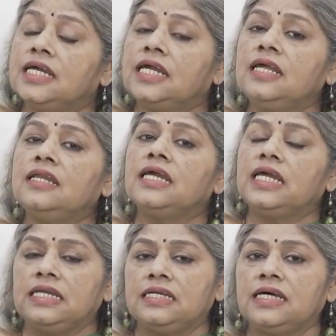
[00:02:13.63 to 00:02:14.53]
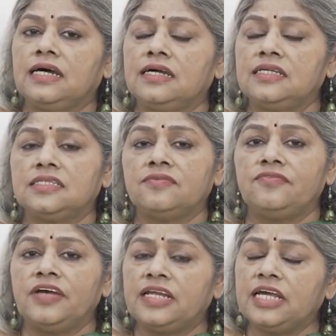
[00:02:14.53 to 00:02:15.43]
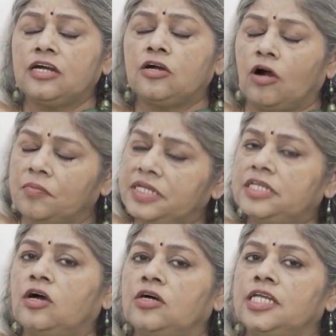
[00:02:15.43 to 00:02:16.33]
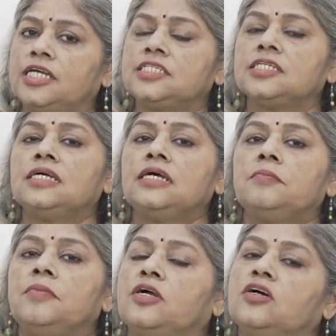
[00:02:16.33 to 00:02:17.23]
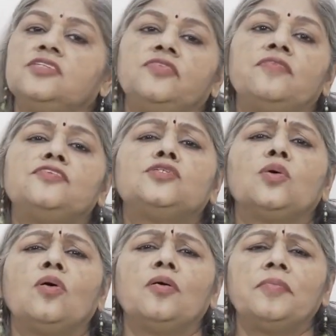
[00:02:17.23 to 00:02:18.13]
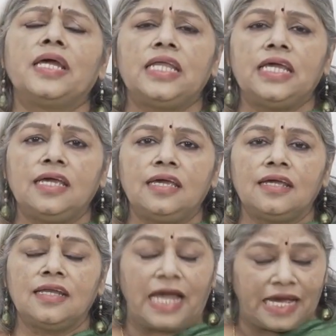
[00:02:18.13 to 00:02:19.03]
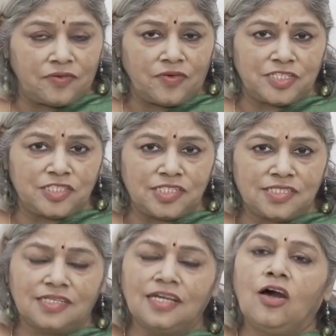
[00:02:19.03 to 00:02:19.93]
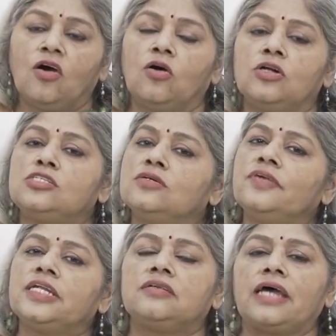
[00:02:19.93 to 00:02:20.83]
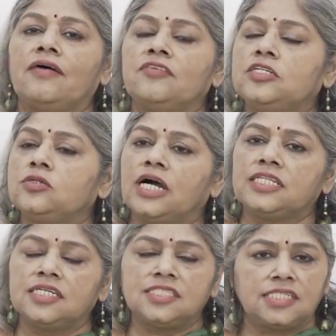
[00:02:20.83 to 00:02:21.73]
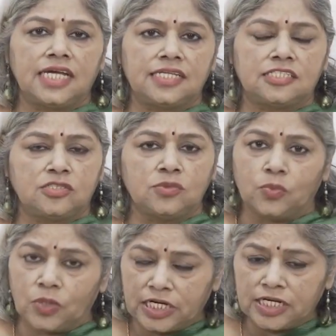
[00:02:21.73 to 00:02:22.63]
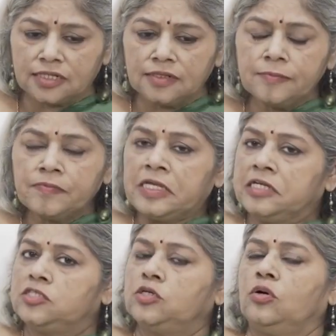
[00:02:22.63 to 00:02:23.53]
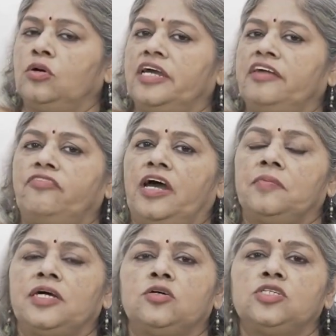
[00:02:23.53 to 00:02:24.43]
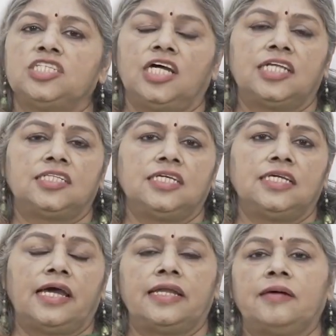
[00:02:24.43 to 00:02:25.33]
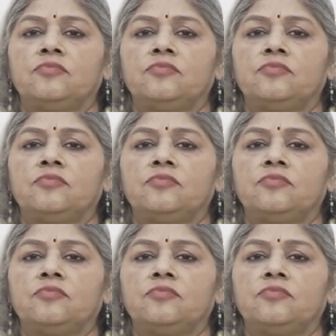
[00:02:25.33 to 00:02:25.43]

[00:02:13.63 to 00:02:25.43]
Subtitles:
in India, it's a very common knowledge because we have so many languages. Also, we travel to other states to work. So, if I'm a Gujarati and I'm